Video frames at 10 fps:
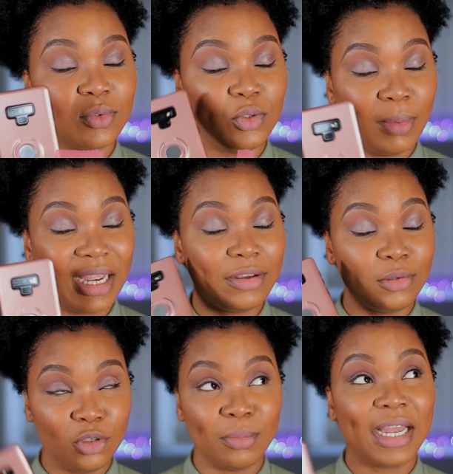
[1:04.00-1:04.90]
You
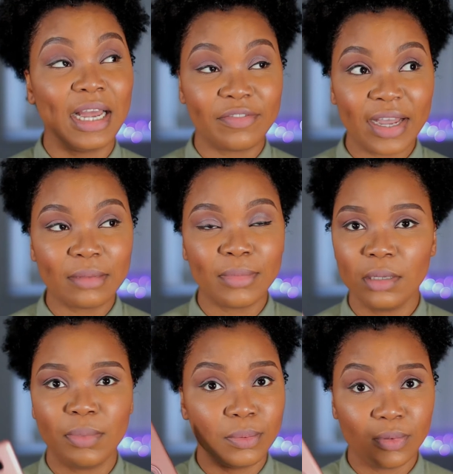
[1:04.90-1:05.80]
might have had
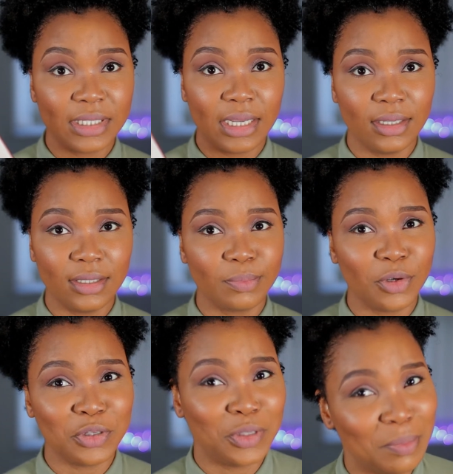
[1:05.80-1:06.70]
many people say this,
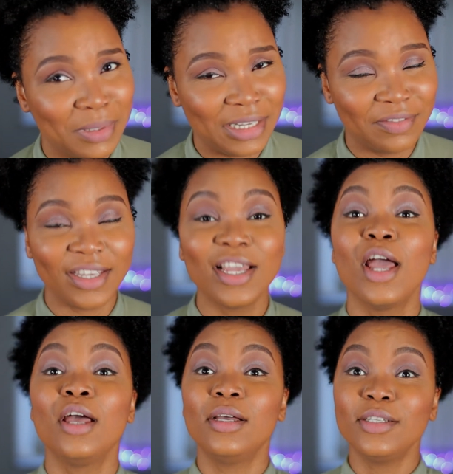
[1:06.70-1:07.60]
but you don't believe it.
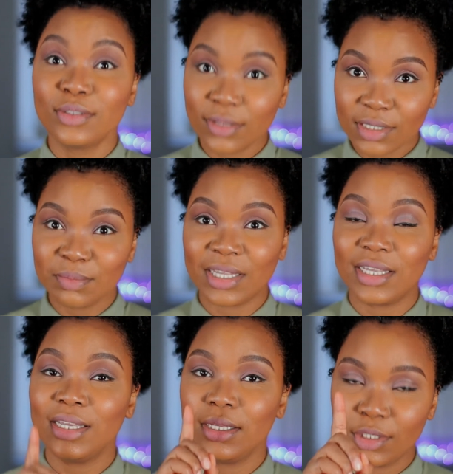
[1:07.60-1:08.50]
Trust me,
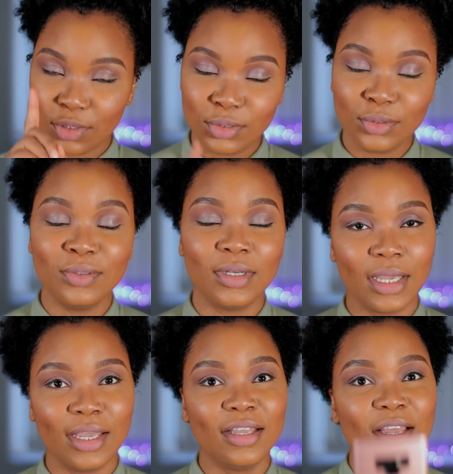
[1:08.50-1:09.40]
it's true,
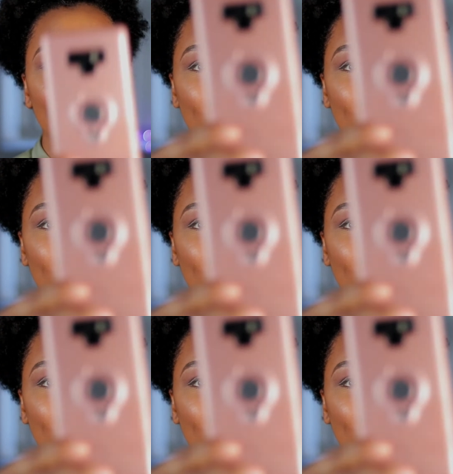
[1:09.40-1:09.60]
okay?